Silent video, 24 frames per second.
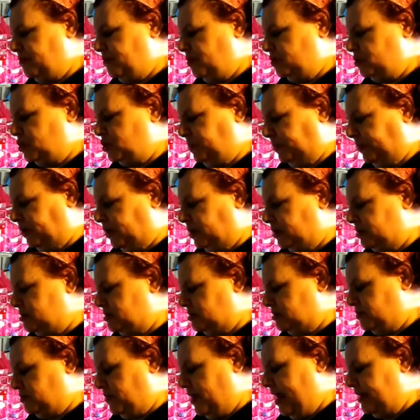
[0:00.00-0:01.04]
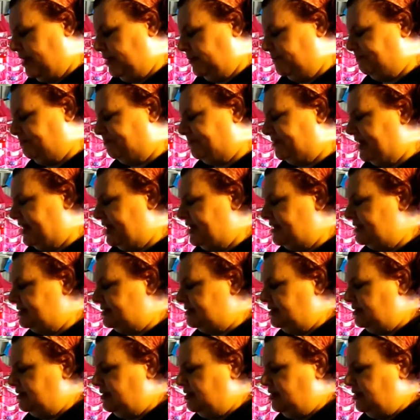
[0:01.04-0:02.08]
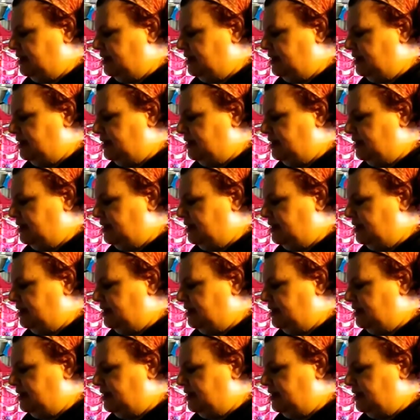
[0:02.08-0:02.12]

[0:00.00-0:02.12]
punch boards as well is